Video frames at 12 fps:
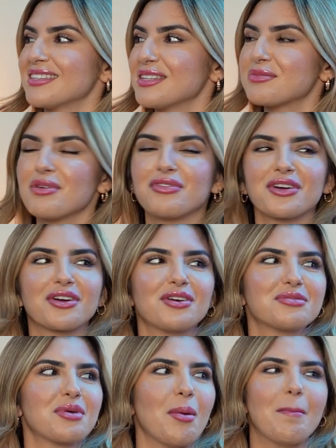This motherfucker
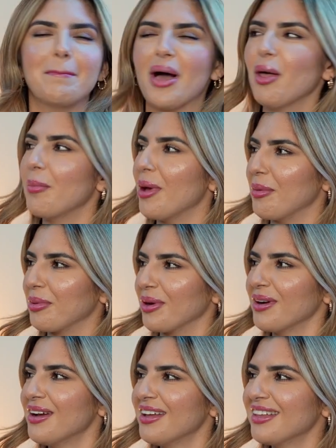calls me a bell
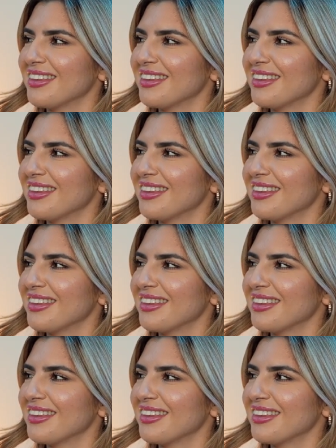pepper.